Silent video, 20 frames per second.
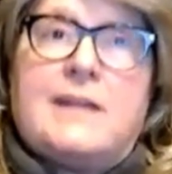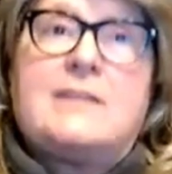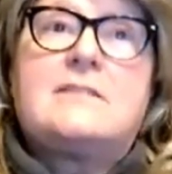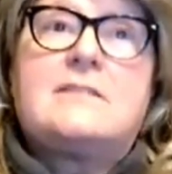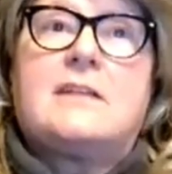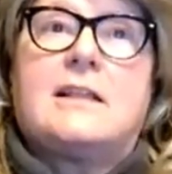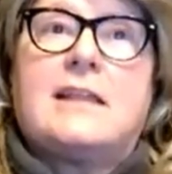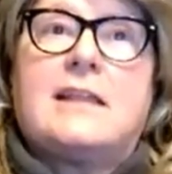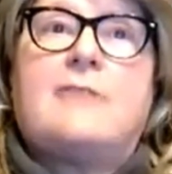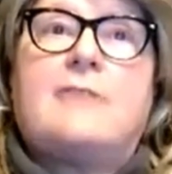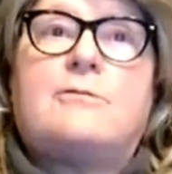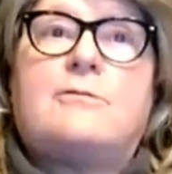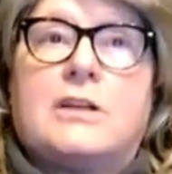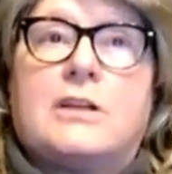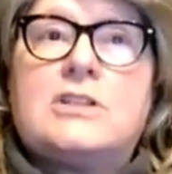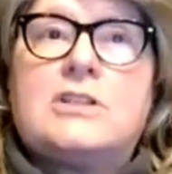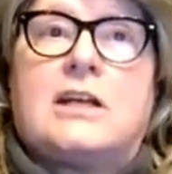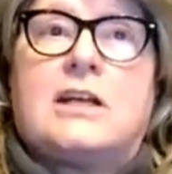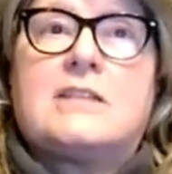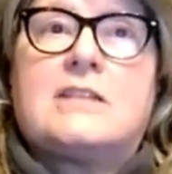place to
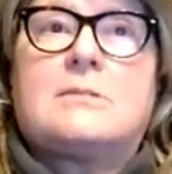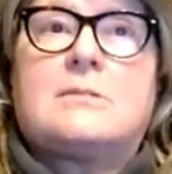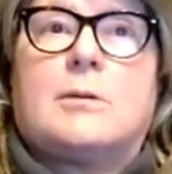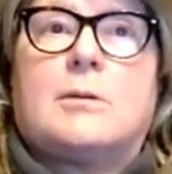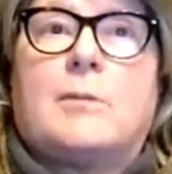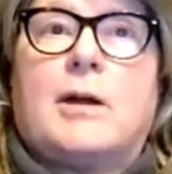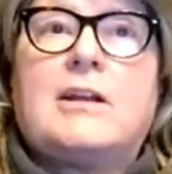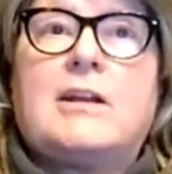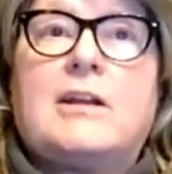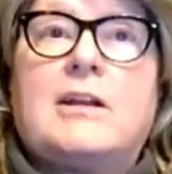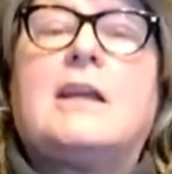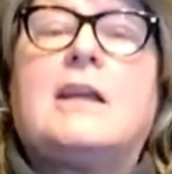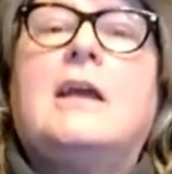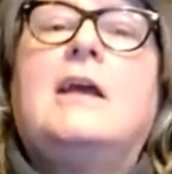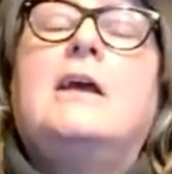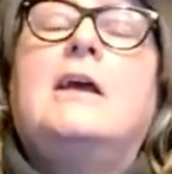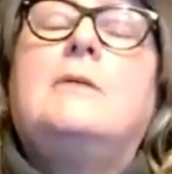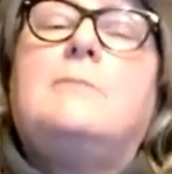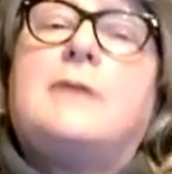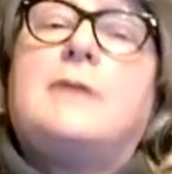leverage customer
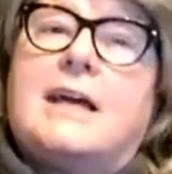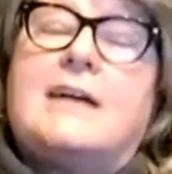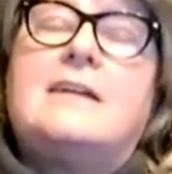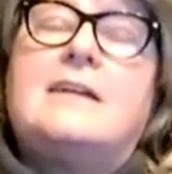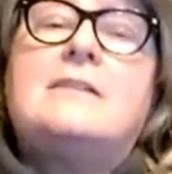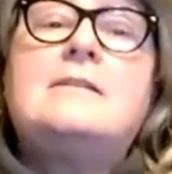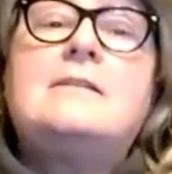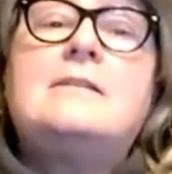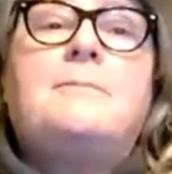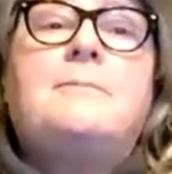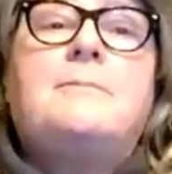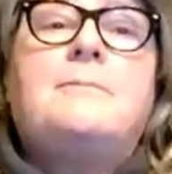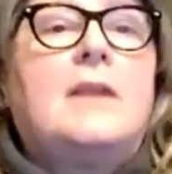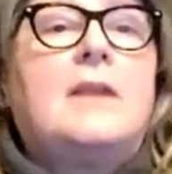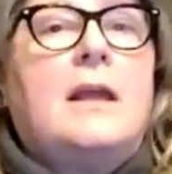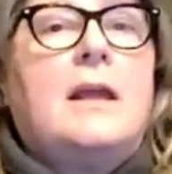marketing because